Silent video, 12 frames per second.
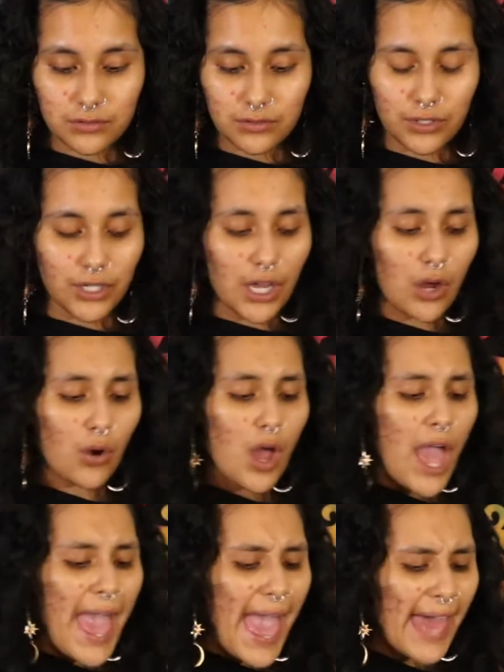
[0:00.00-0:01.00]
You know,
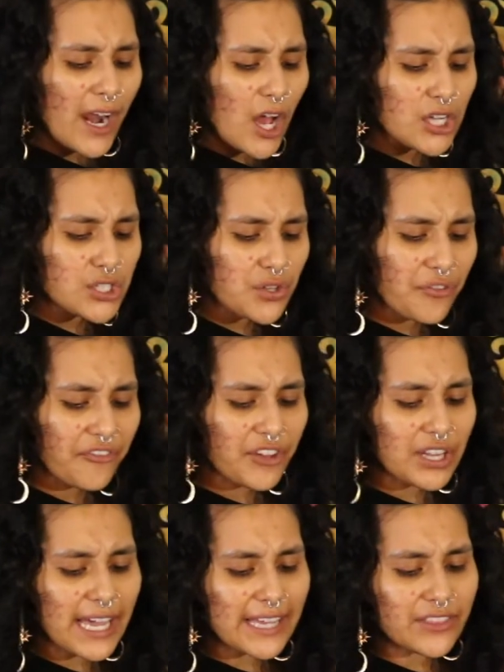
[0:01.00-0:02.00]
and I also
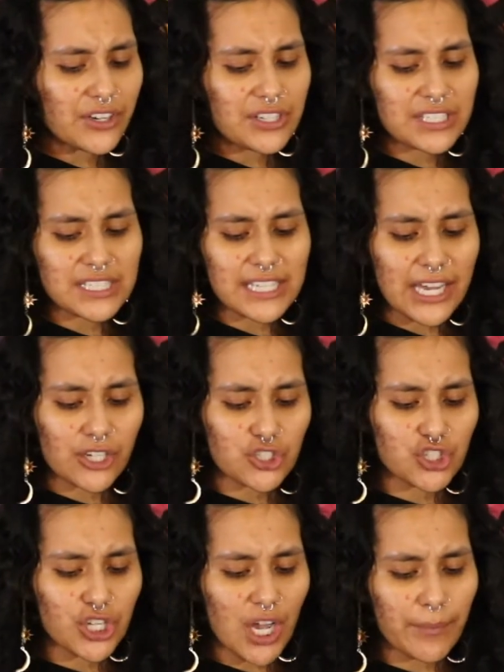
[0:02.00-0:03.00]
feel like there is this
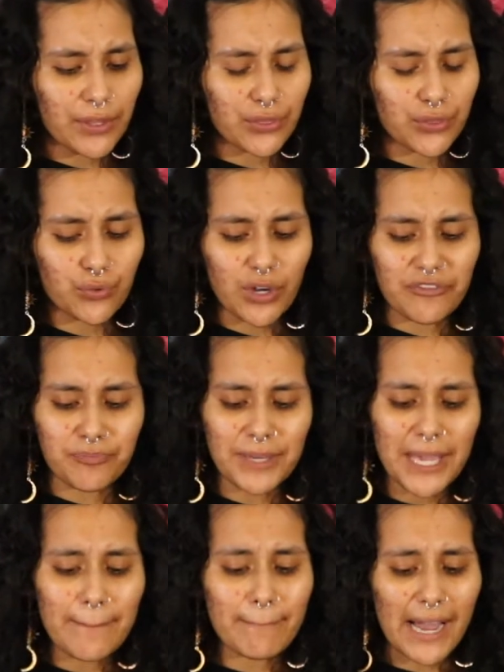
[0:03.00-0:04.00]
energy coming through of
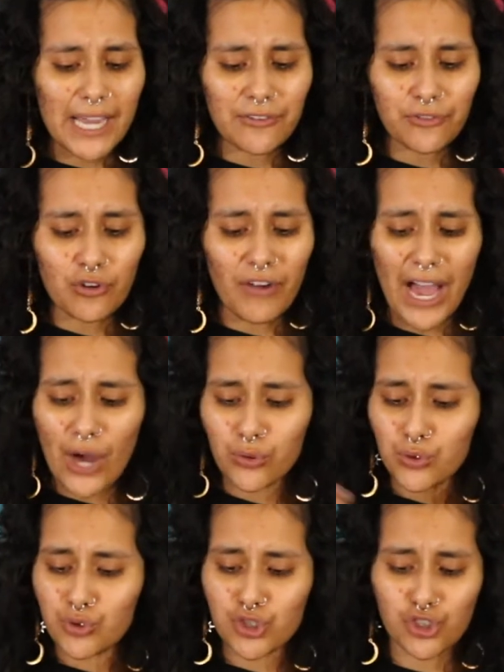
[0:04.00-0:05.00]
being mindful of how
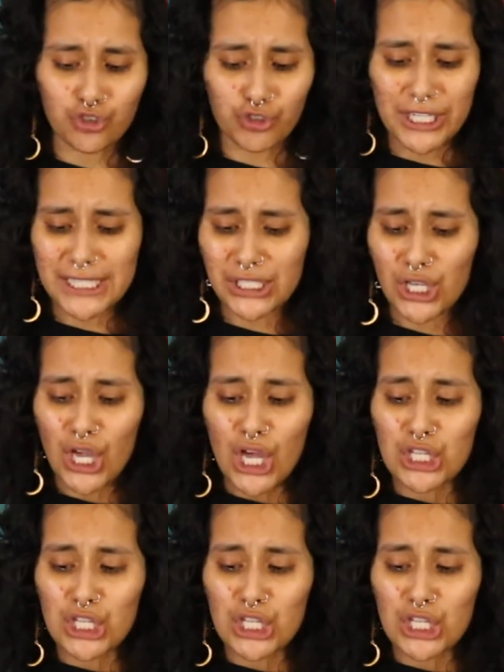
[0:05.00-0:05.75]
you treat